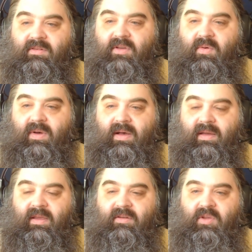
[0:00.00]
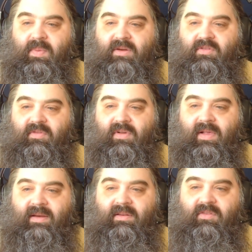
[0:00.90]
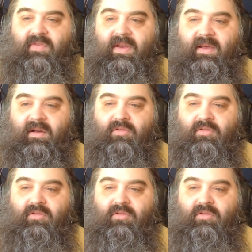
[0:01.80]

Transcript: so here's a picture of Galactus fighting